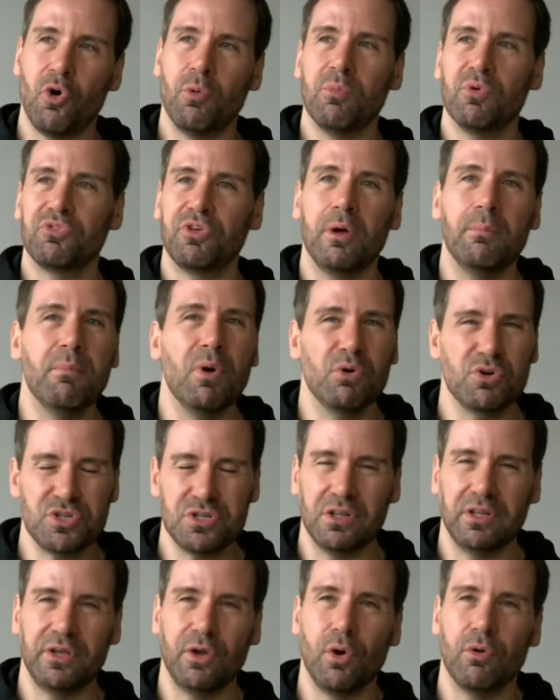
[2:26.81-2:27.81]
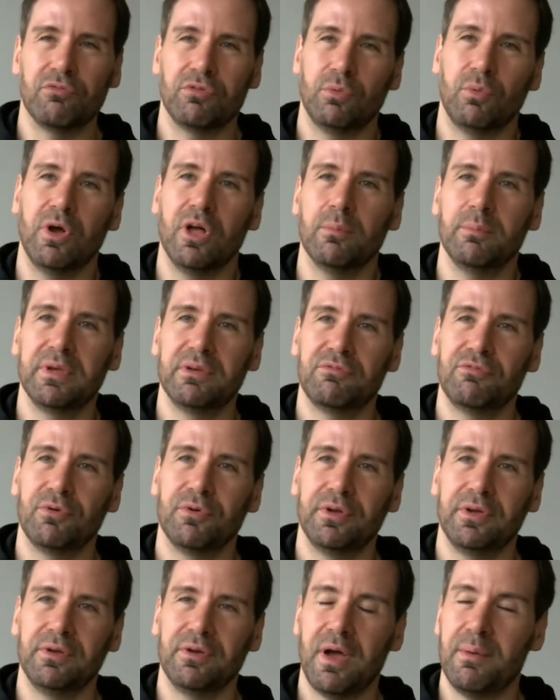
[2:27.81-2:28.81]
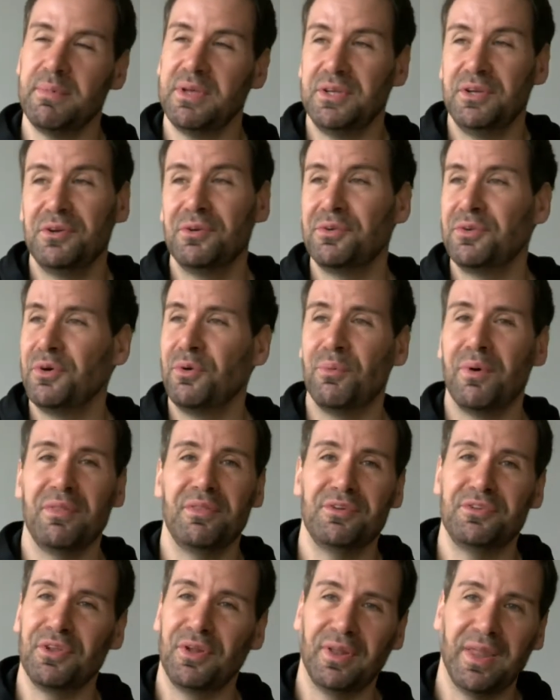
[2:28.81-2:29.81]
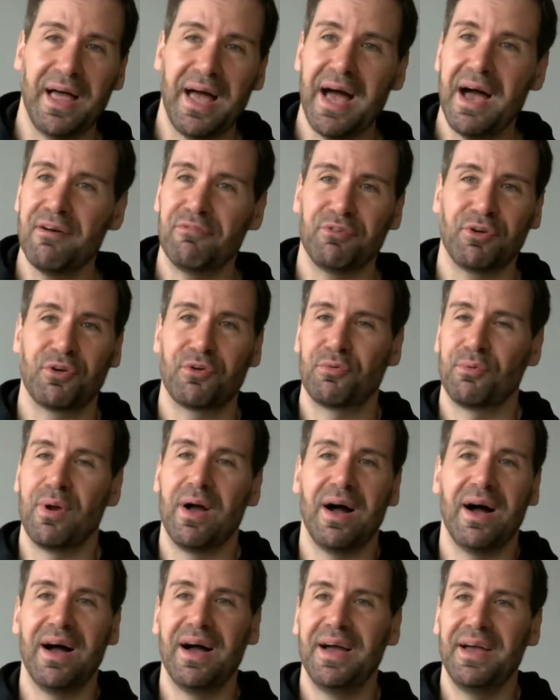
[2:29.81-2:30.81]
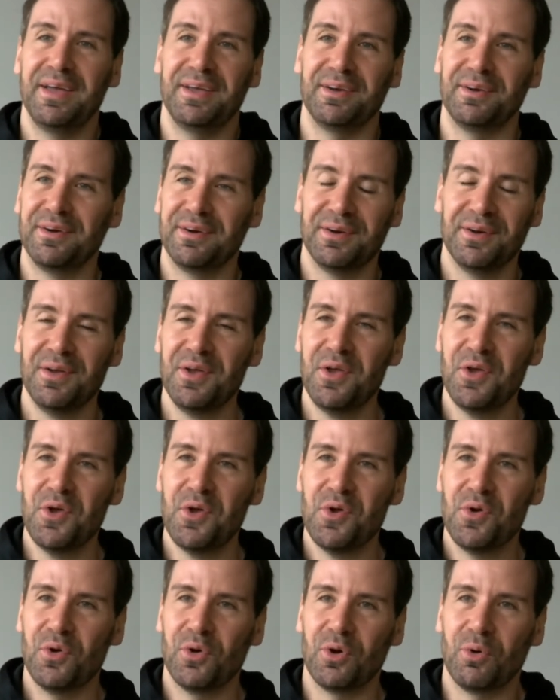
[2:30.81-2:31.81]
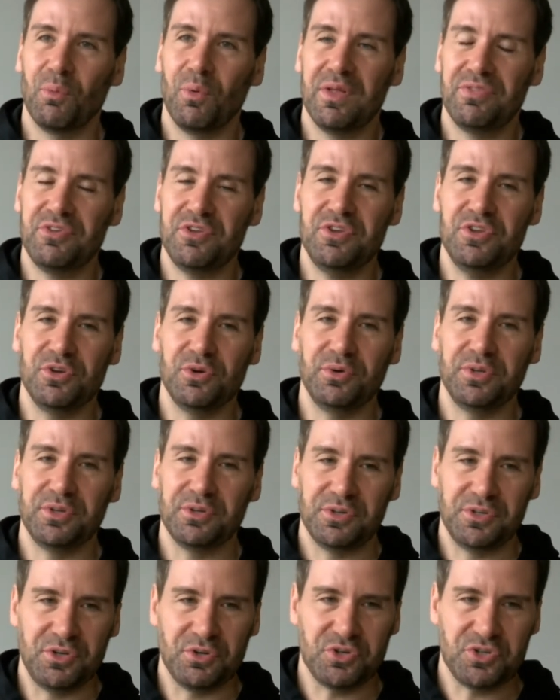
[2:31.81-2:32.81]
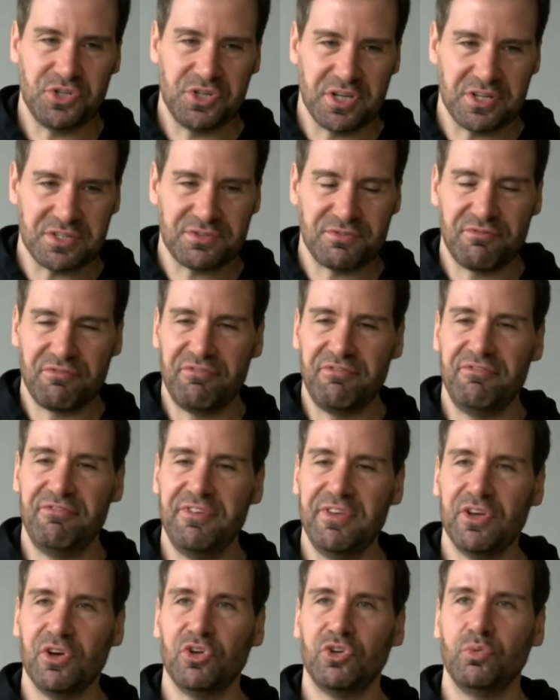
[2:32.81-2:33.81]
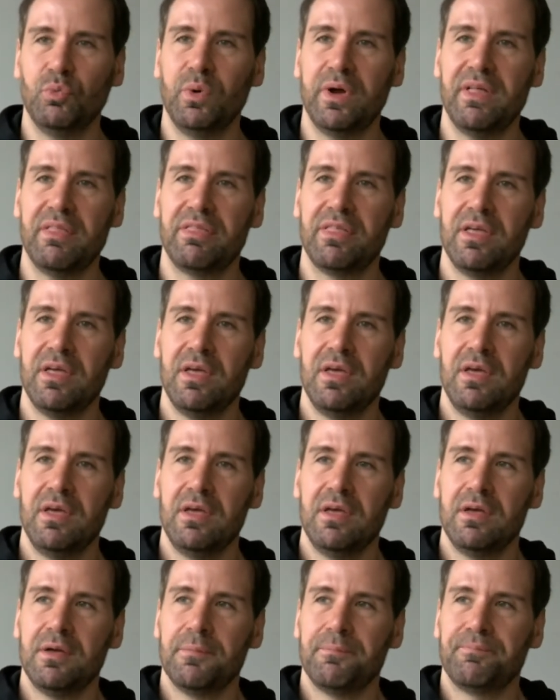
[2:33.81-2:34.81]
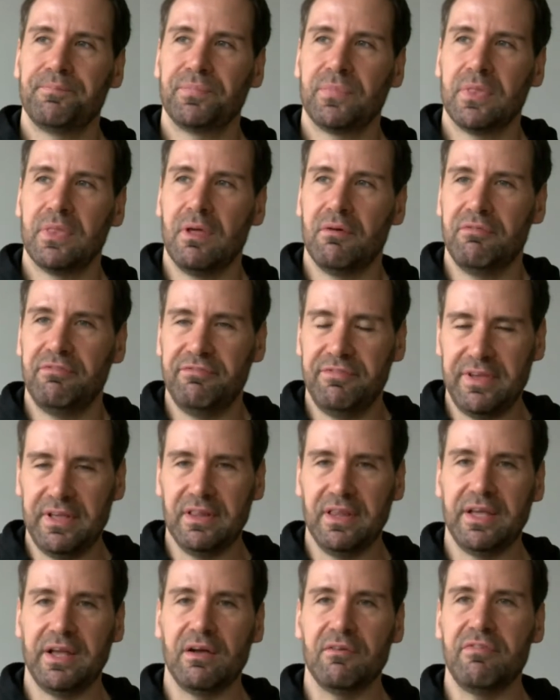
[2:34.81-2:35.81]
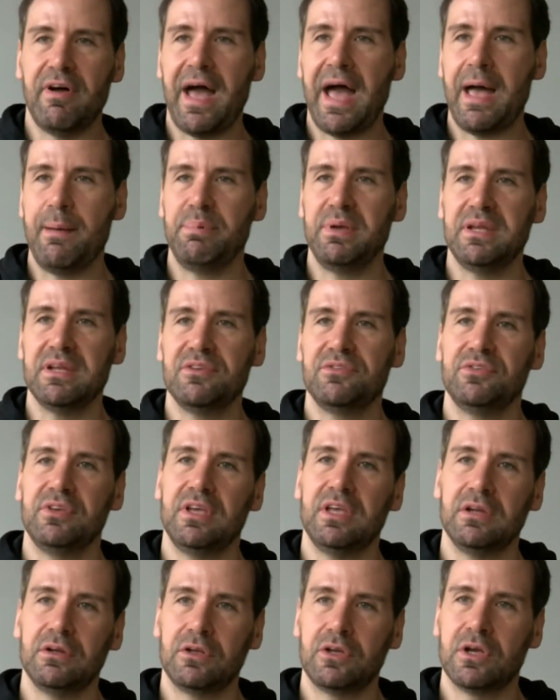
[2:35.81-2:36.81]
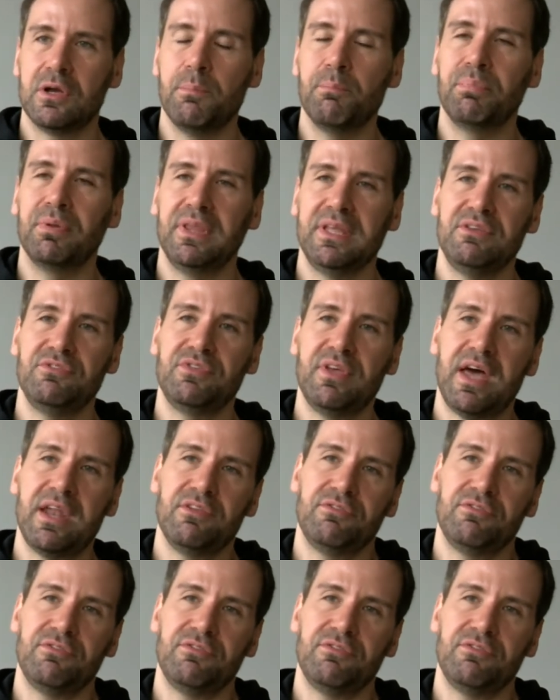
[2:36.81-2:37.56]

it's almost emotionally overwhelming for you. I mean, you don't know whether to laugh or cry or, or what to do. You're, you're just filled with a feeling of happiness and complete